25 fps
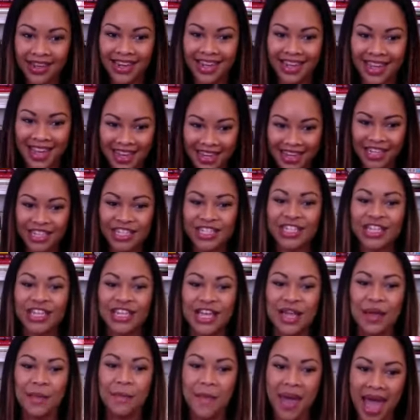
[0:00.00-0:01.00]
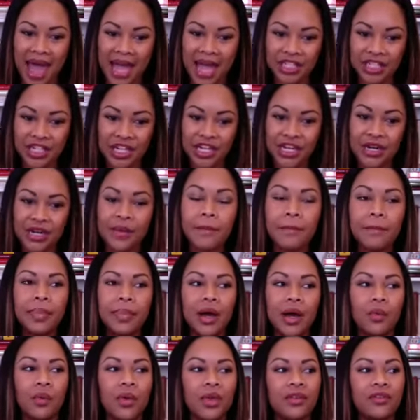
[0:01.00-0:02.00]
initially imagined,
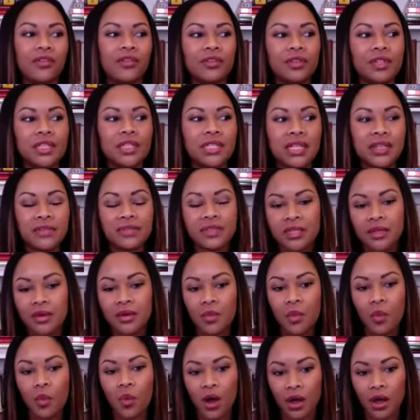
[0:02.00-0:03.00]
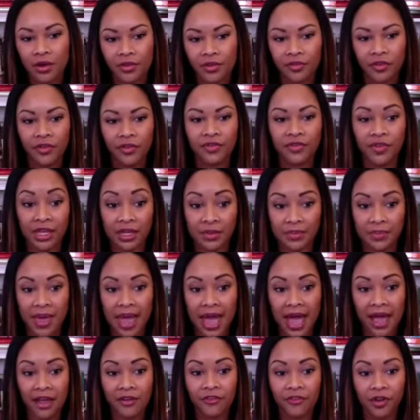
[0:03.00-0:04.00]
but we've received some wonderful
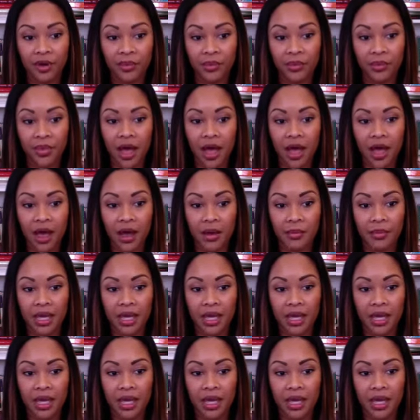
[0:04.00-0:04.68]
feedback from um,